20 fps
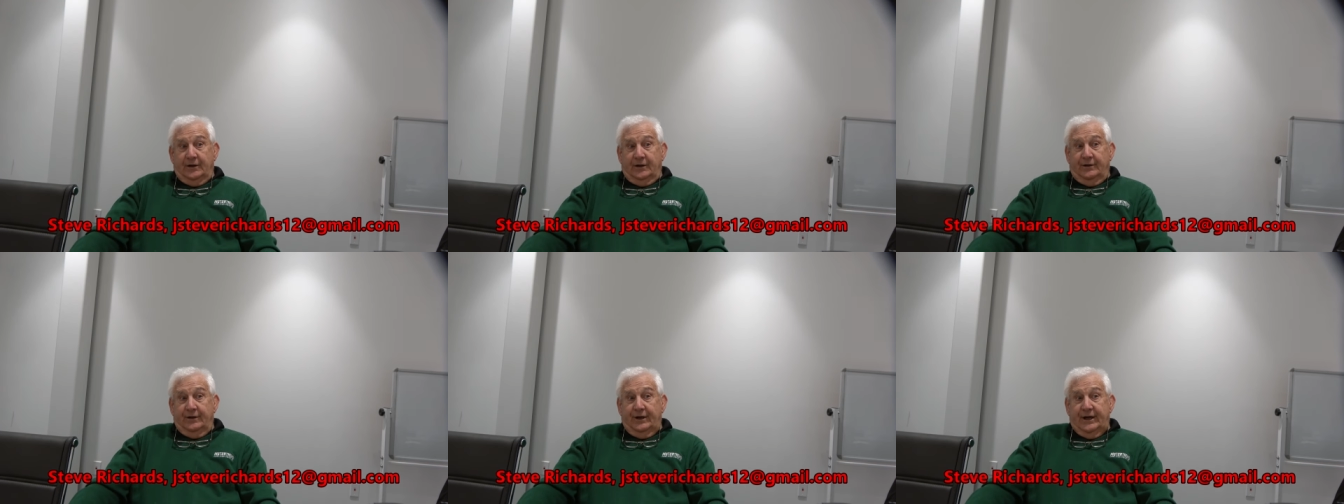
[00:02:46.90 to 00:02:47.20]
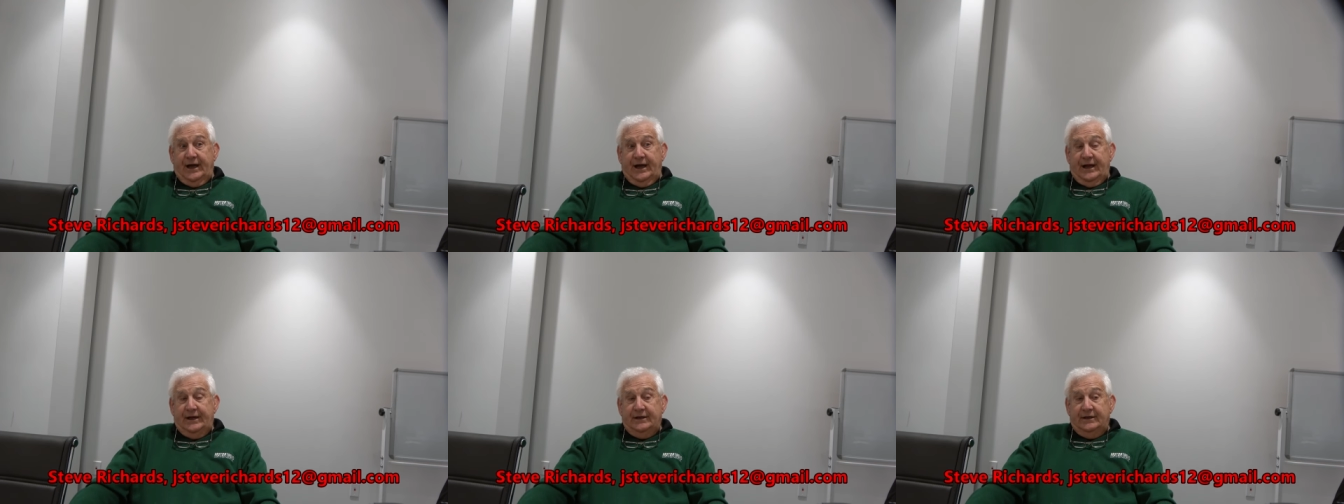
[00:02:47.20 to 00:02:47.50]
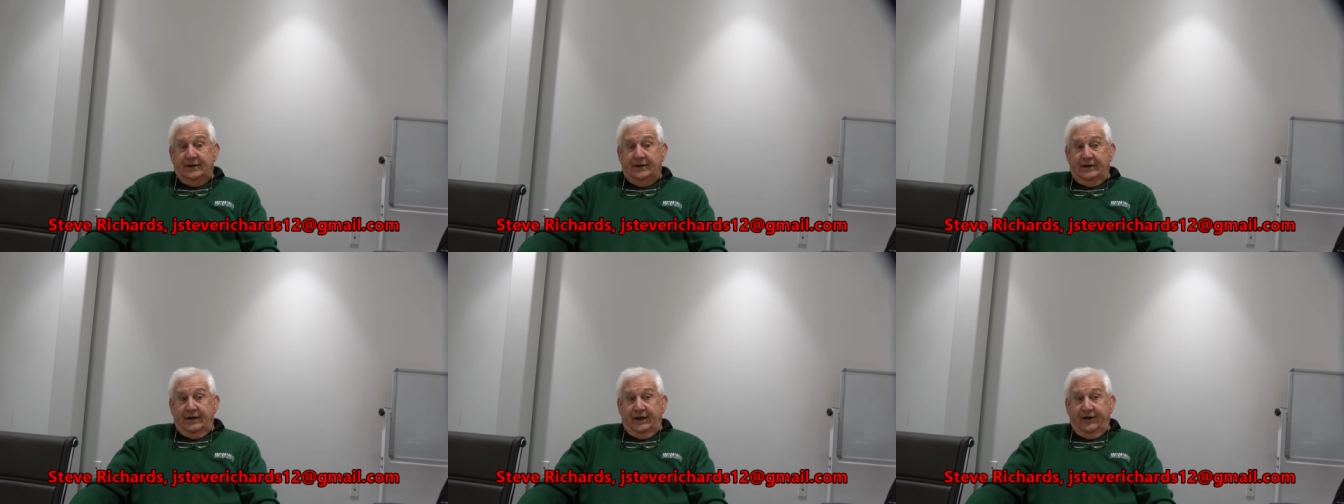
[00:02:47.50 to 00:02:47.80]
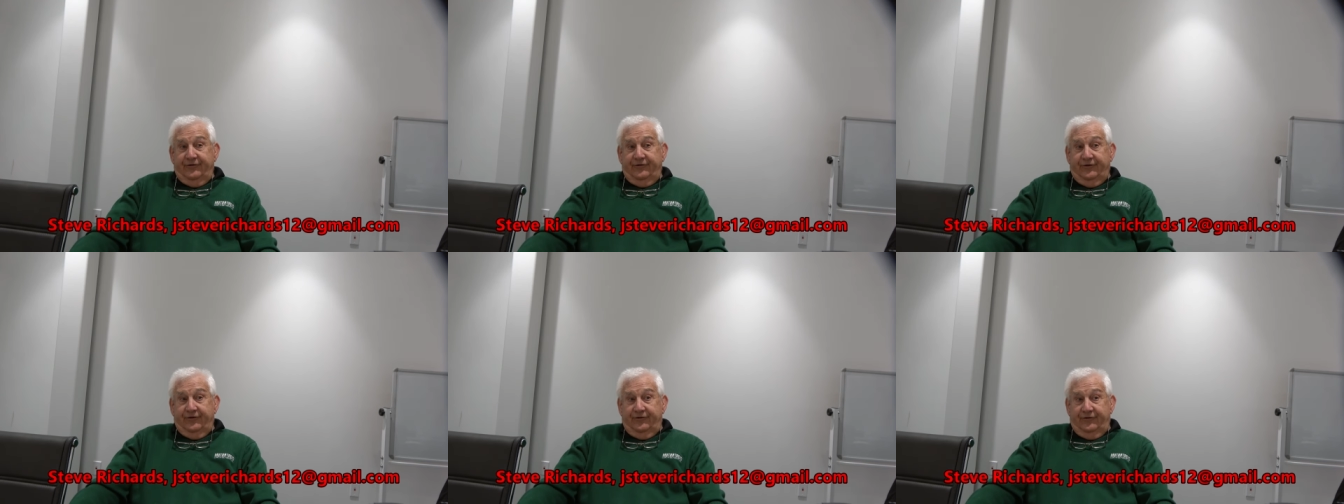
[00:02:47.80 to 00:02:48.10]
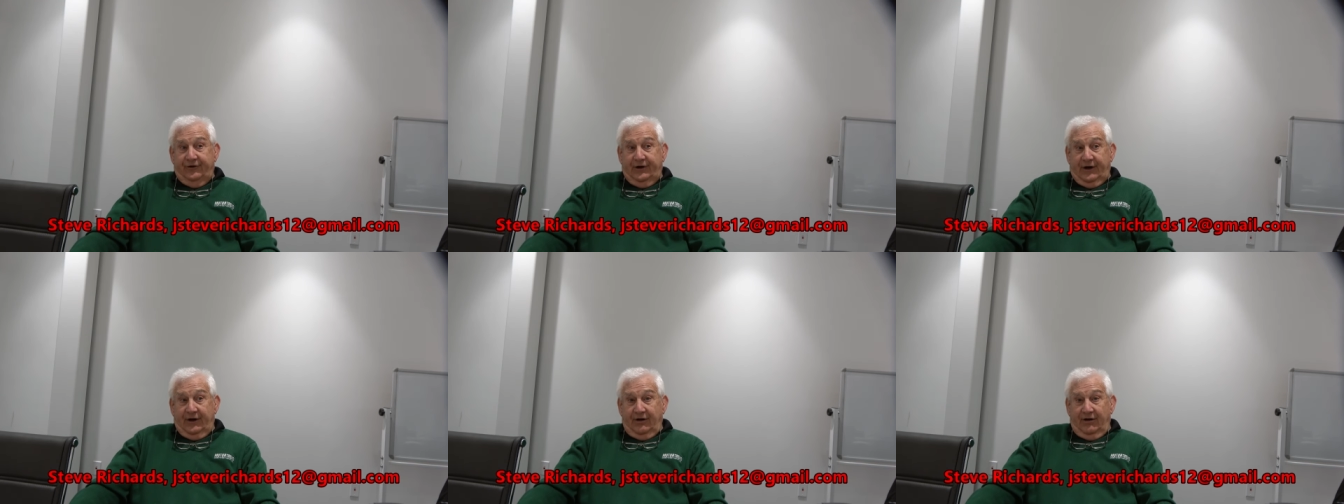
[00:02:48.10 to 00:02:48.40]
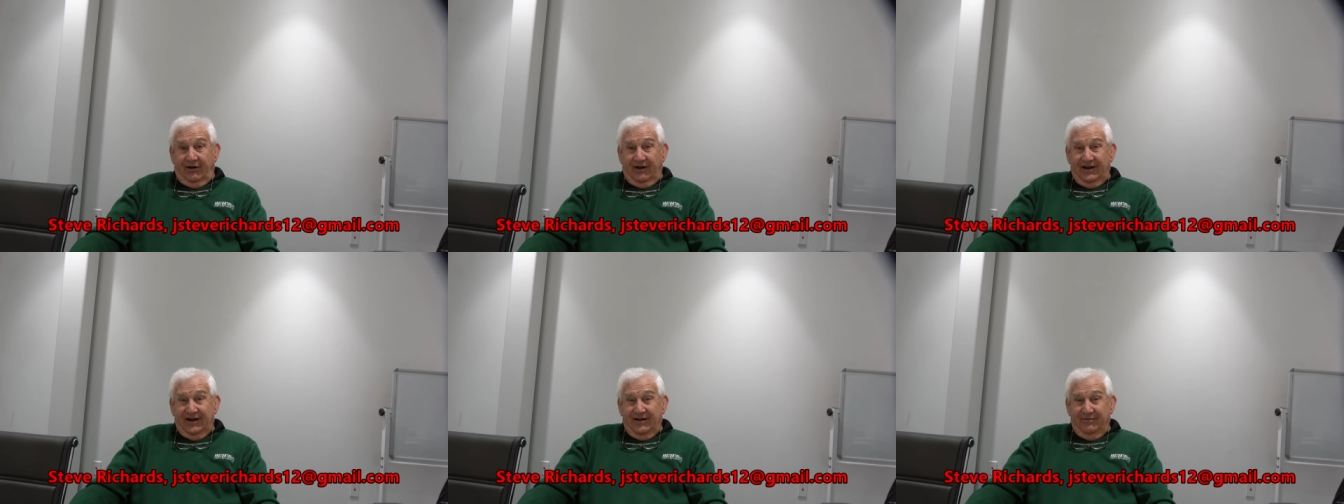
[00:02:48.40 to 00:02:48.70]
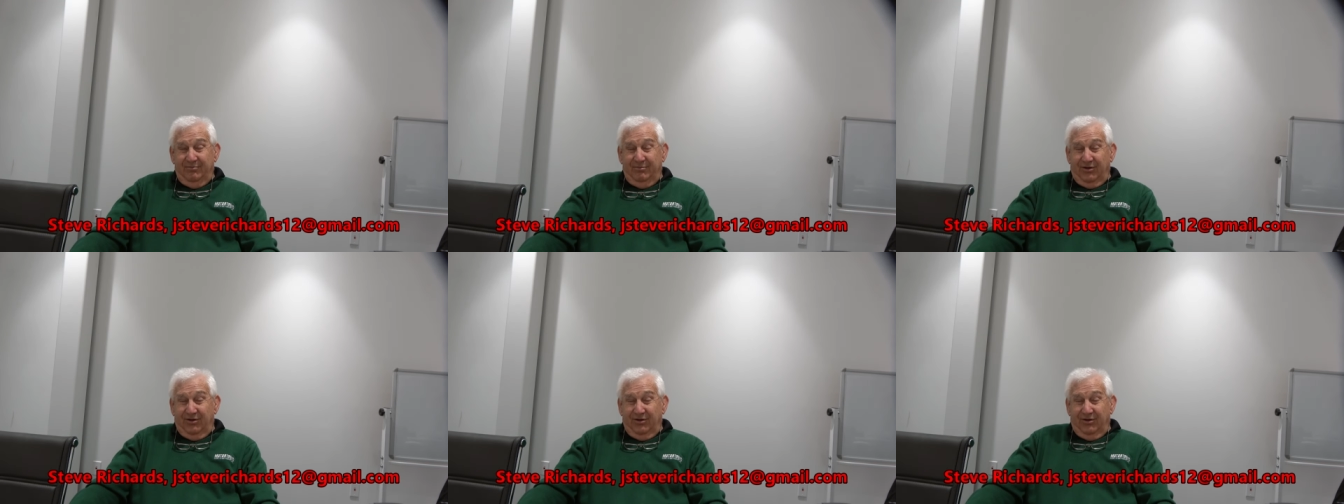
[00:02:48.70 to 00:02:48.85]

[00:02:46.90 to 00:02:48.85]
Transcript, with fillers: Not necessarily,